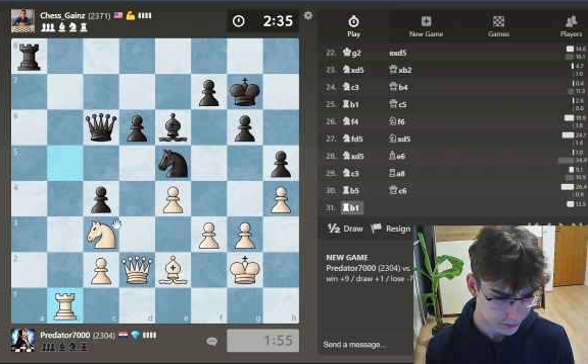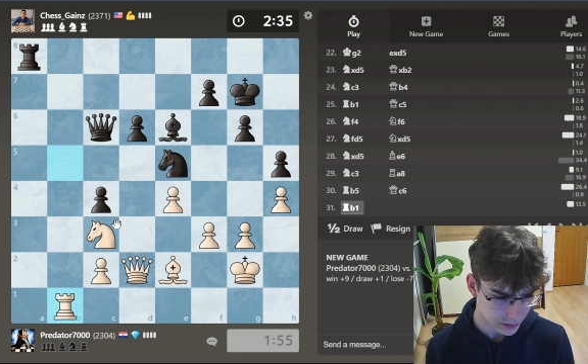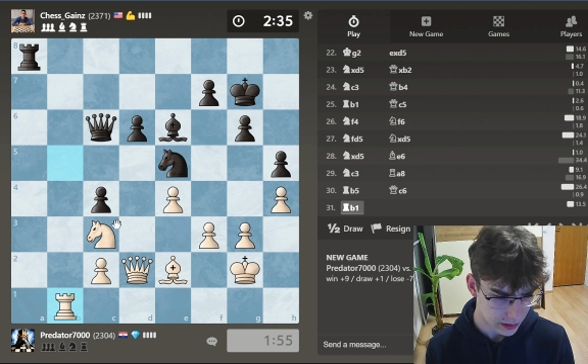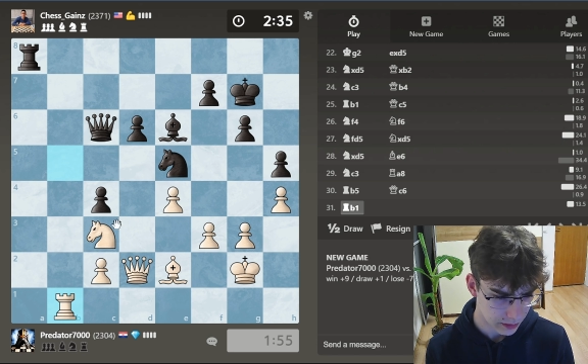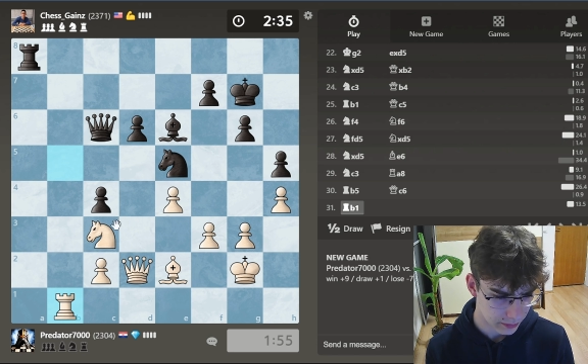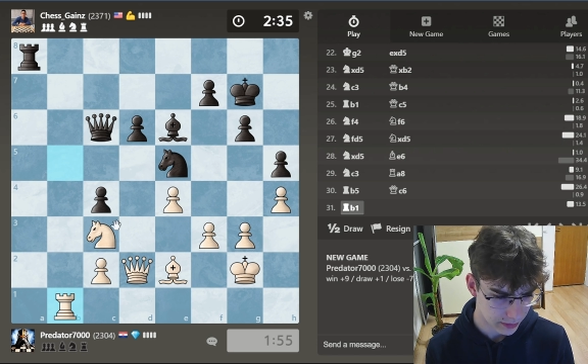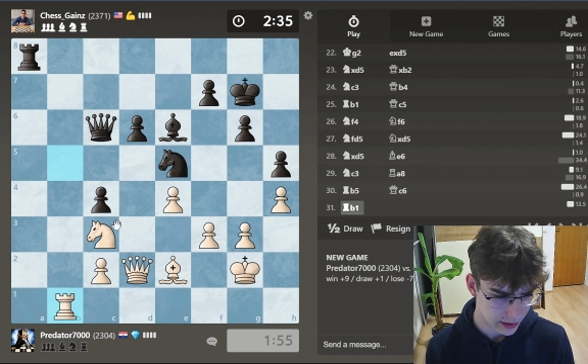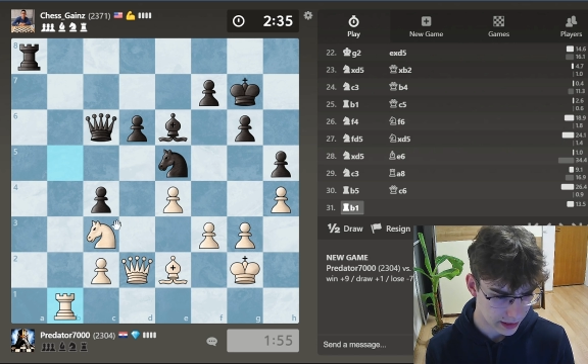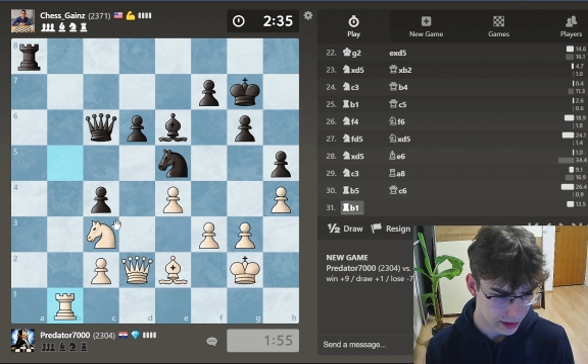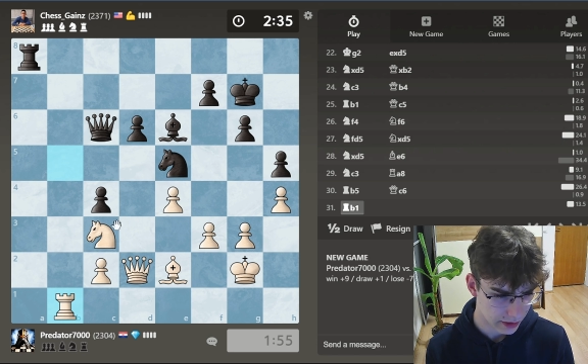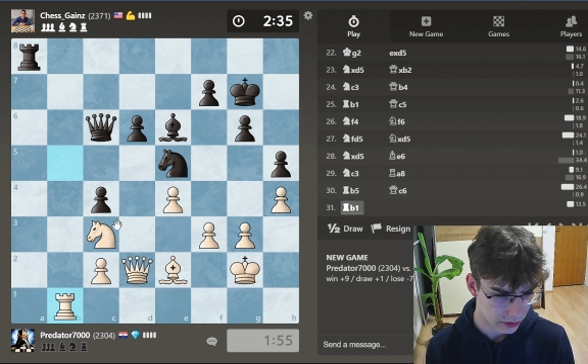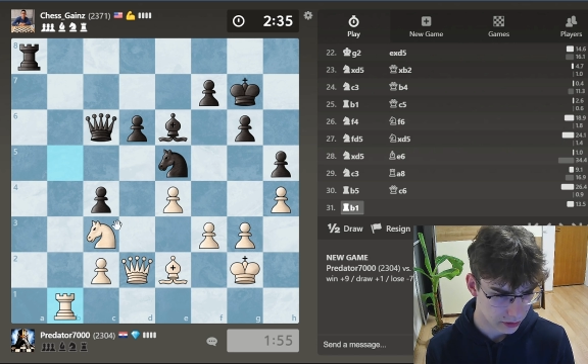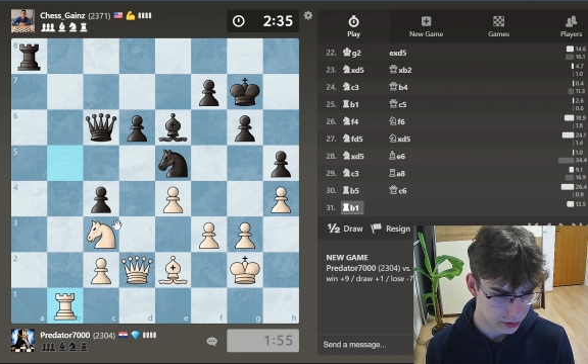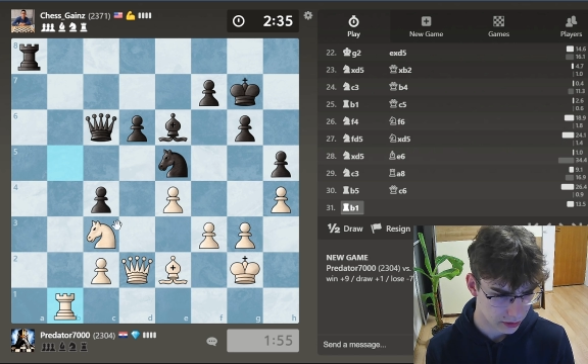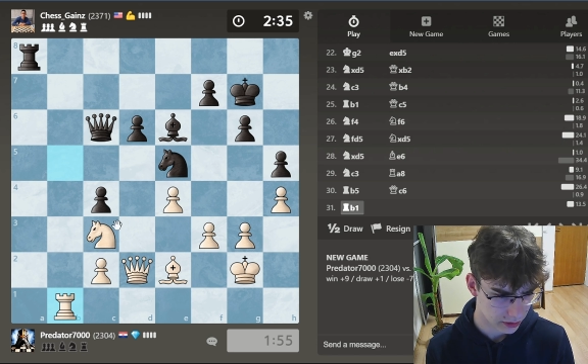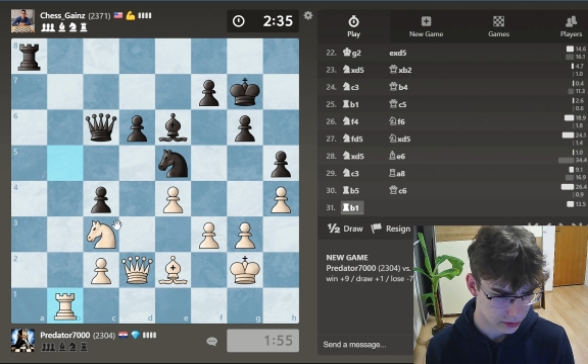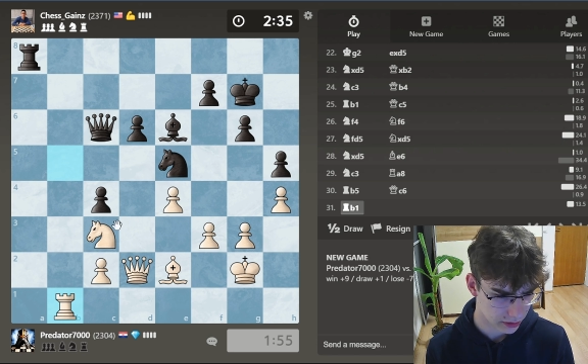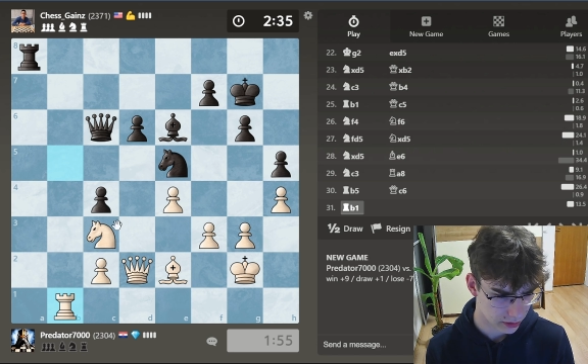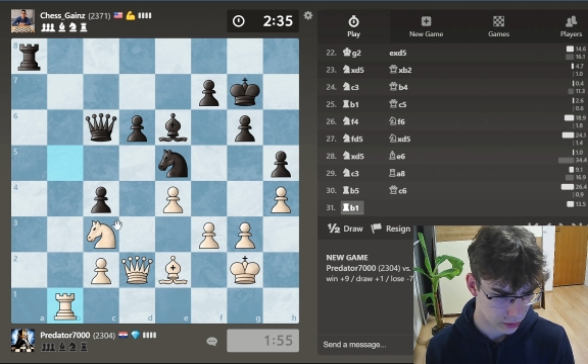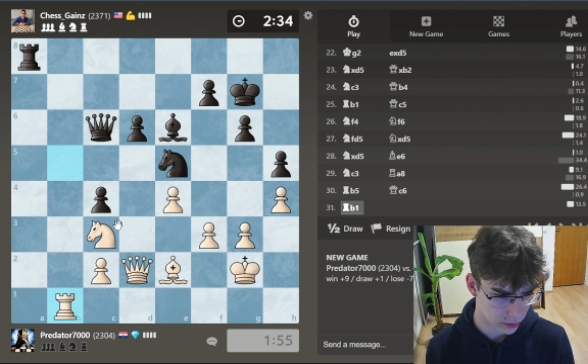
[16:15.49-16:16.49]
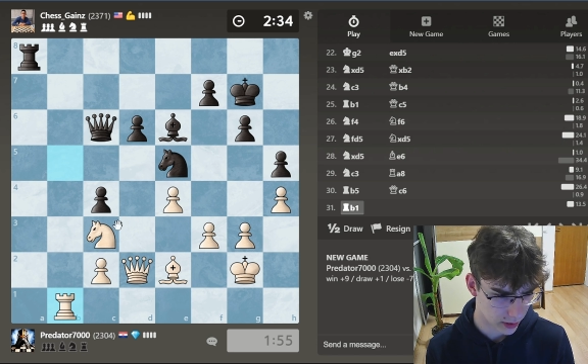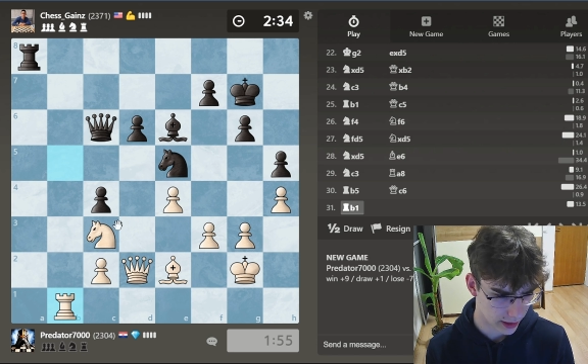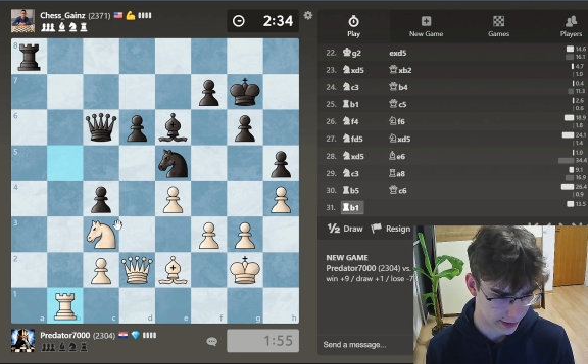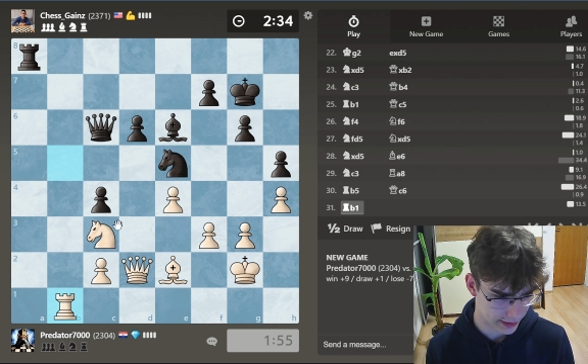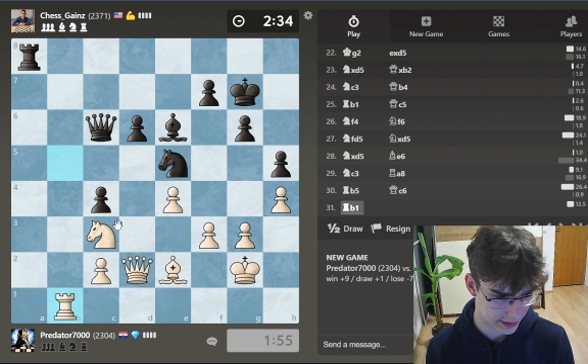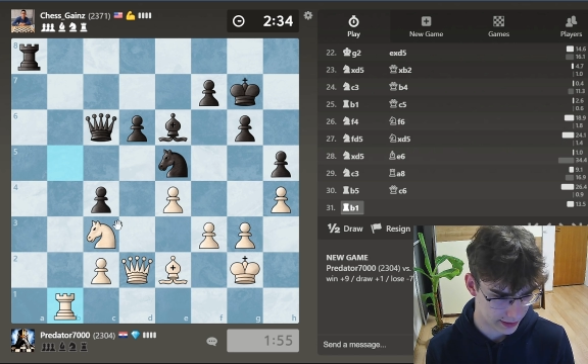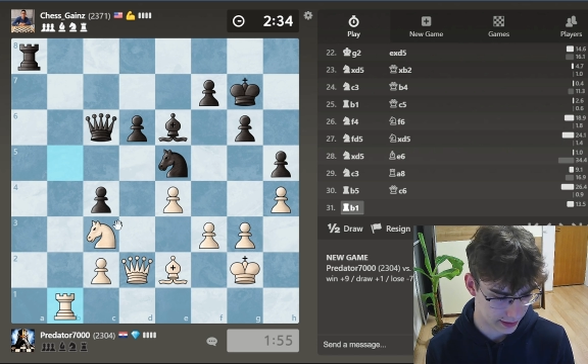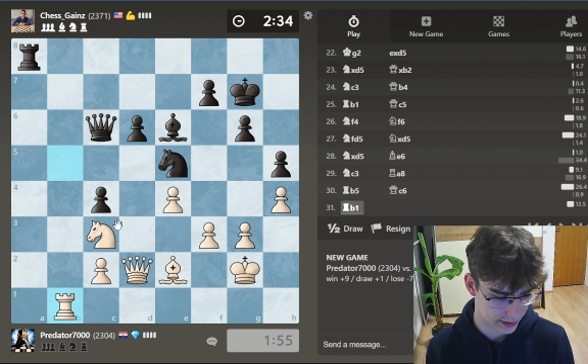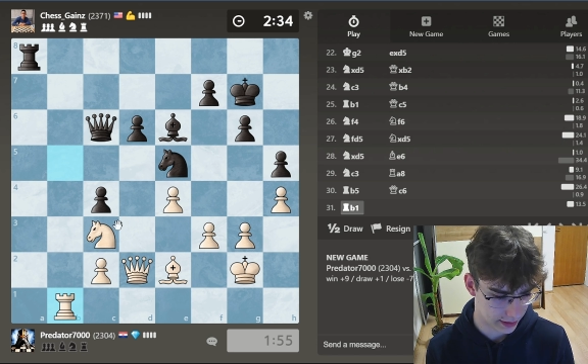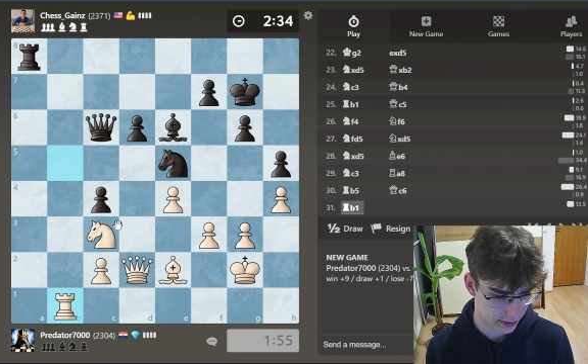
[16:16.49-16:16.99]
But I don't quite
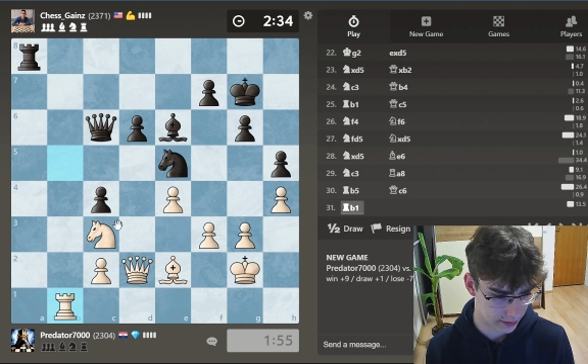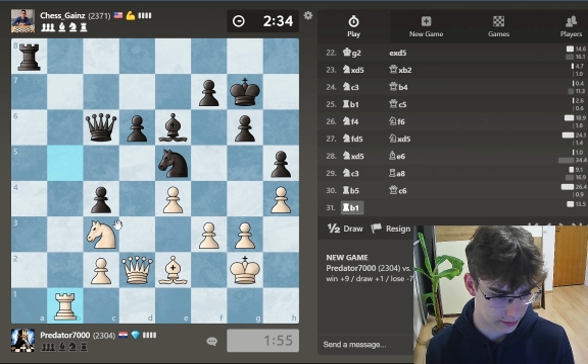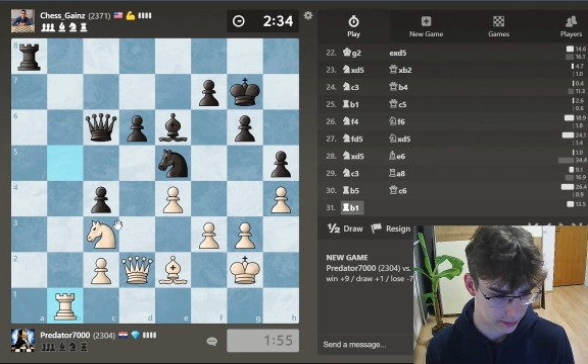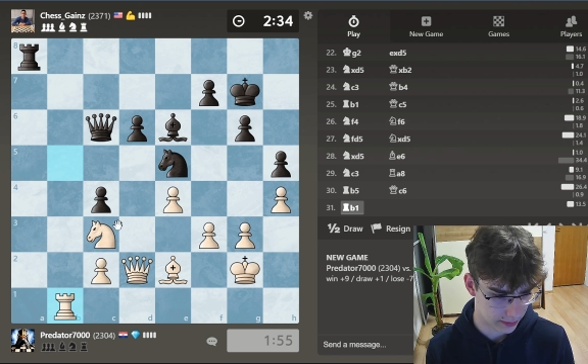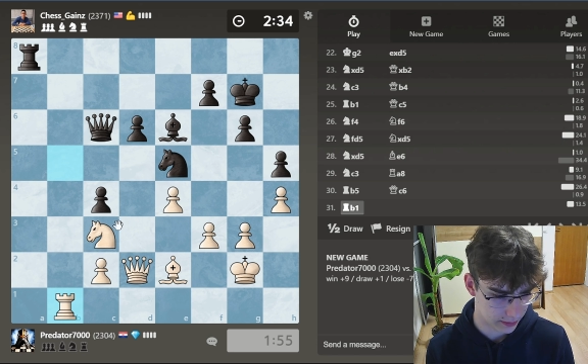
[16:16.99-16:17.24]
see that